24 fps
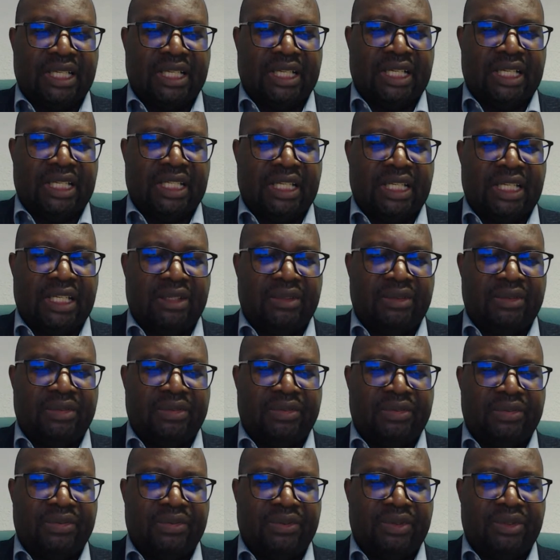Any leave
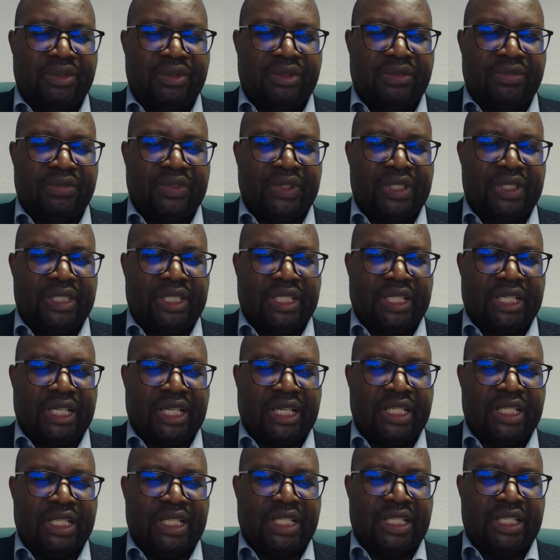or a visa
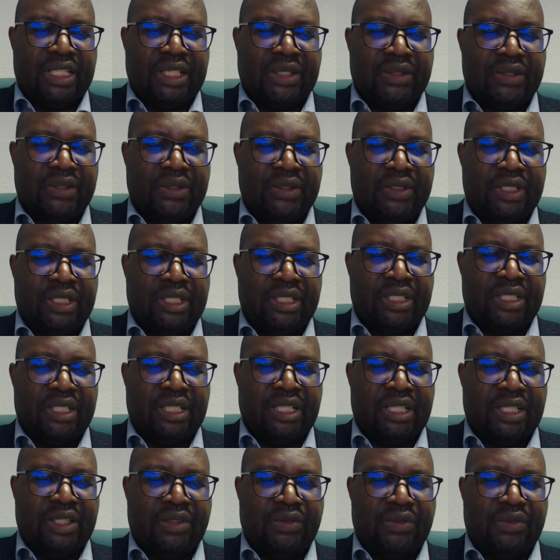currently held and
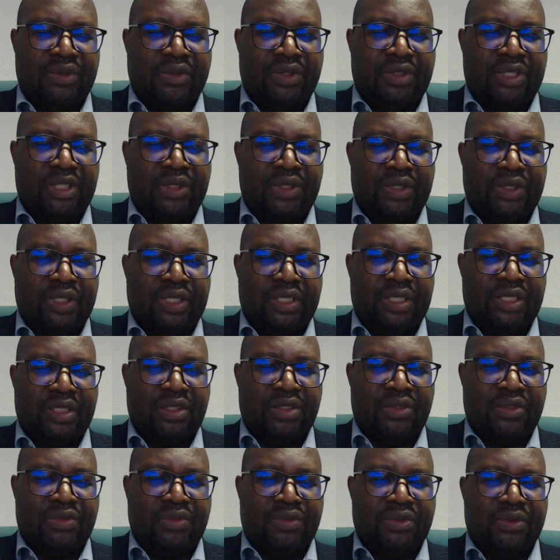length of continuous
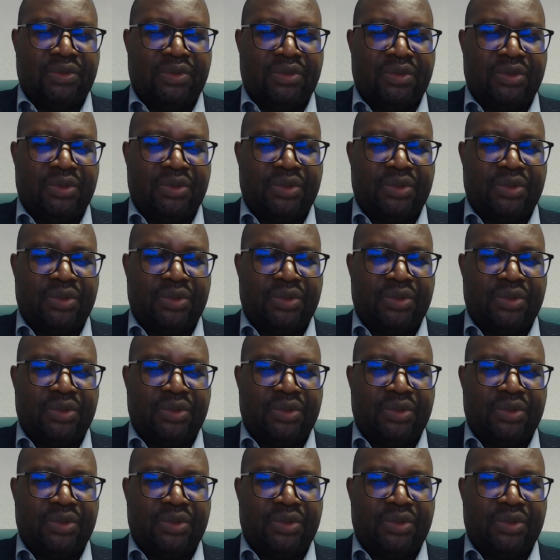lawful